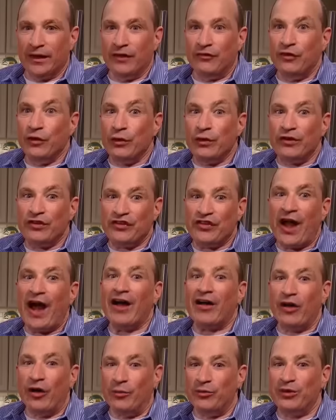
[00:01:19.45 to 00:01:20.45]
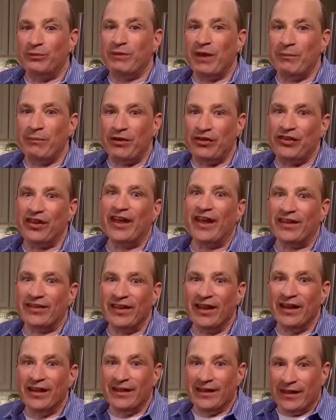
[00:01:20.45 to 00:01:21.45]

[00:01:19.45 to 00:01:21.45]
If you were in Stockholm September sixth,